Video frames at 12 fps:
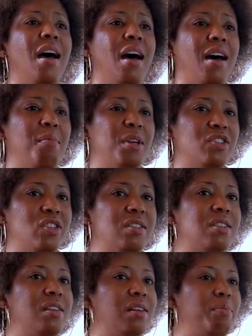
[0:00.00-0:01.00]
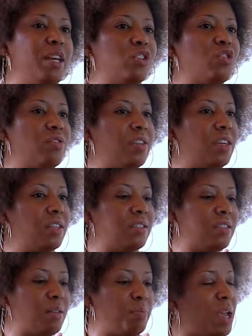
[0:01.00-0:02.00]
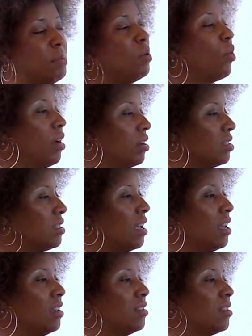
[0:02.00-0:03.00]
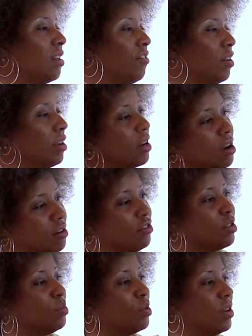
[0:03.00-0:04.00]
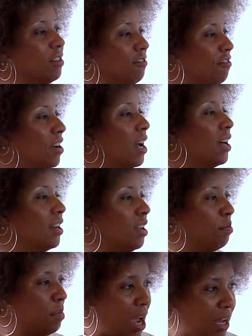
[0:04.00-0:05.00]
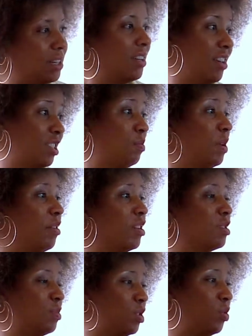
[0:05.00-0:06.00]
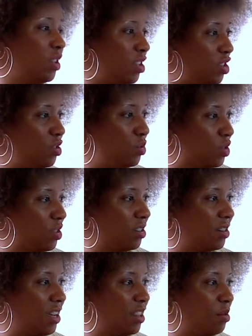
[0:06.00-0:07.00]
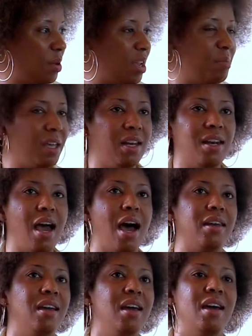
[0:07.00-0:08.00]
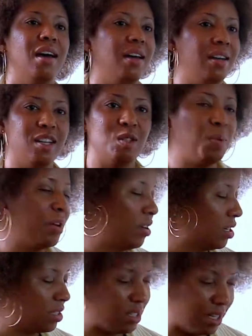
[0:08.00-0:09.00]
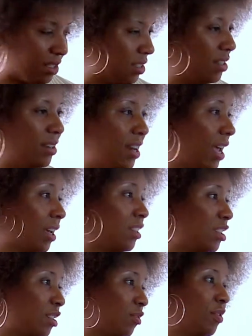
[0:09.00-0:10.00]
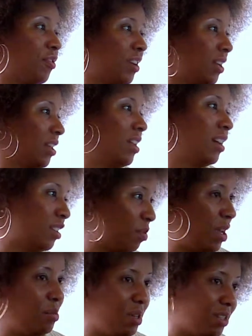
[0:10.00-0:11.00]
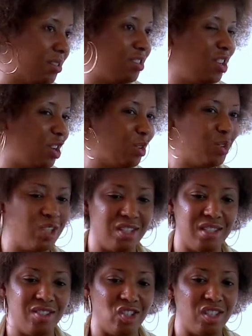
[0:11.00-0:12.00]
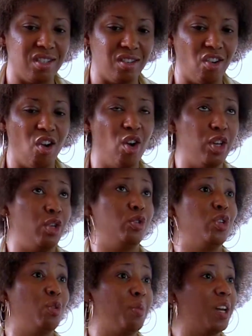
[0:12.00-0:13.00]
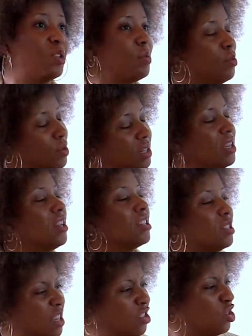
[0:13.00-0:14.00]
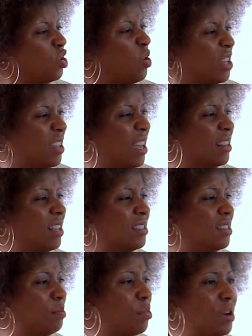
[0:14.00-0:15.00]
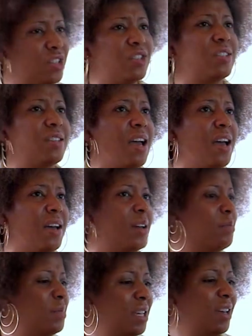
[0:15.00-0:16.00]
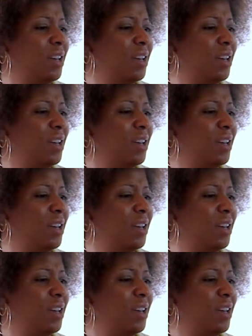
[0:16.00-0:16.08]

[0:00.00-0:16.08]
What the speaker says: And just to make sure that baby wearing stays a very comfortable and fun and bonding experience between the user and the baby, and not an experience that's negative or feeling like the baby is, just on you too much. But really enjoy that. That's a precious time.